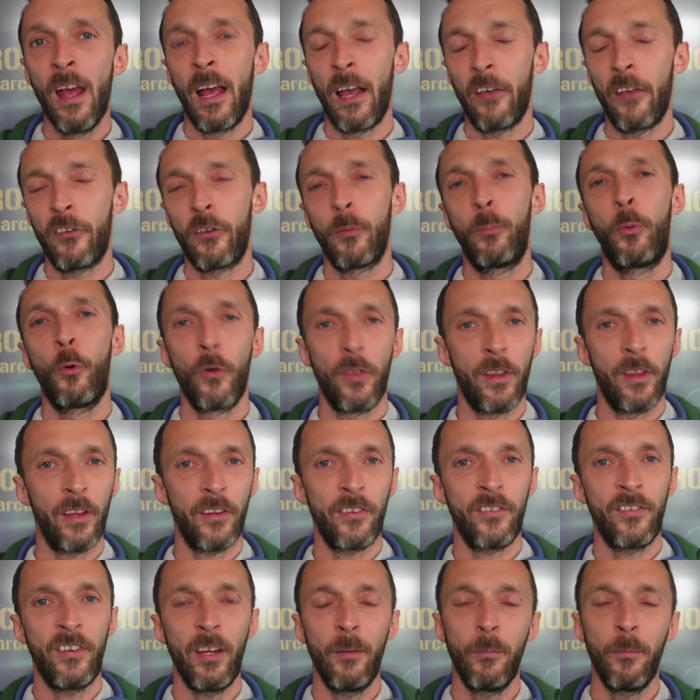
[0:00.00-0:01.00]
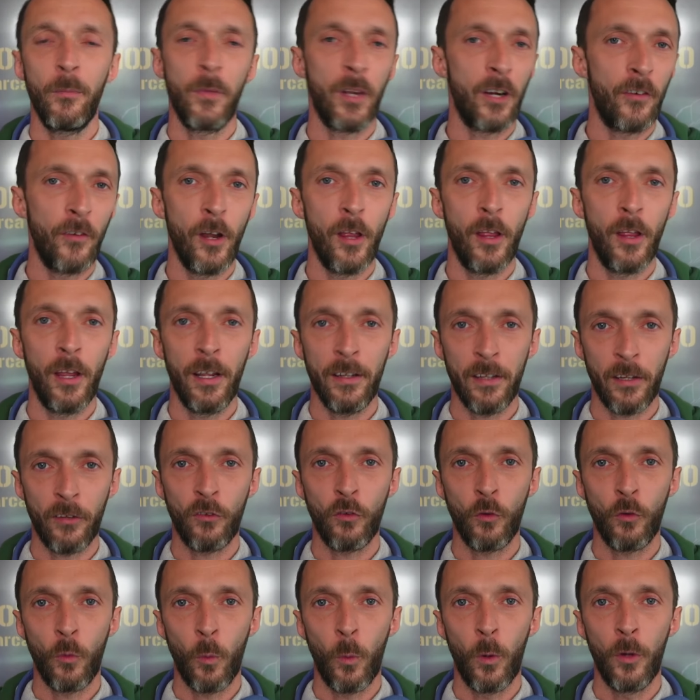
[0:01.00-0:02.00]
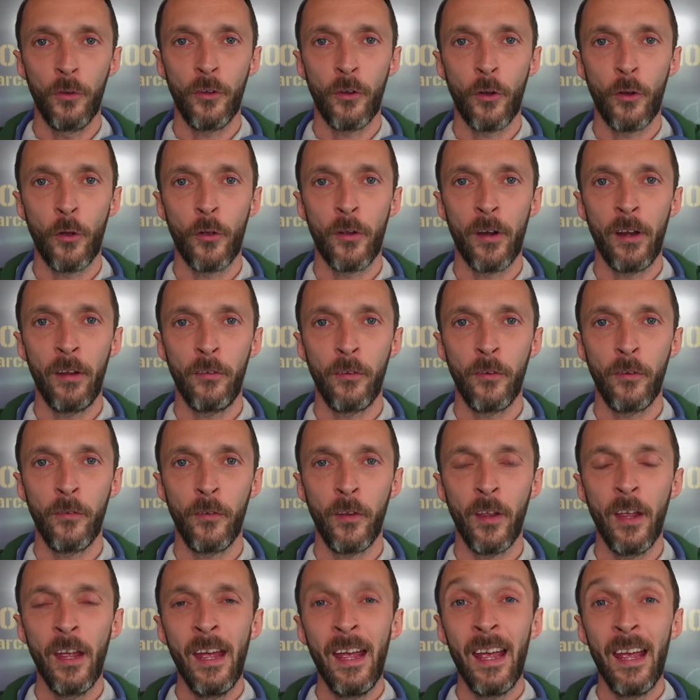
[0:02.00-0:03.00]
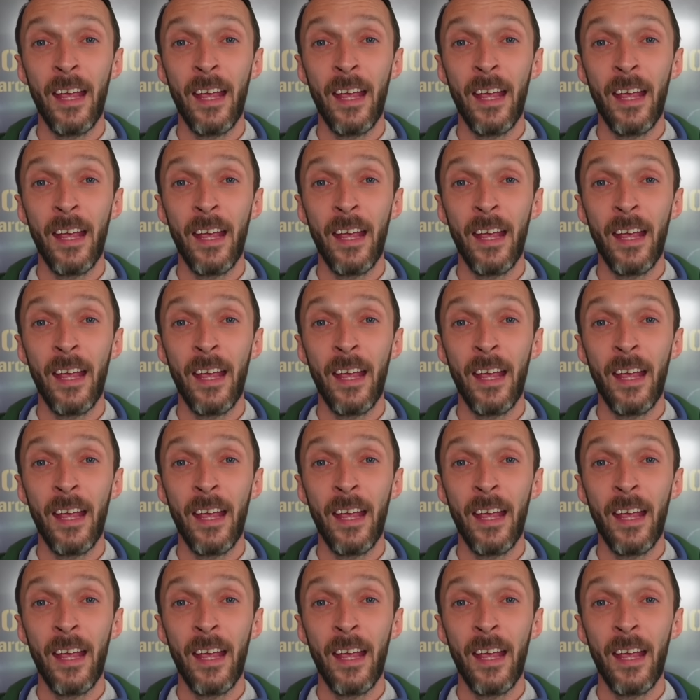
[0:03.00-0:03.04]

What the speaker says: I support this team, but I really like this squad, or all the rest of it,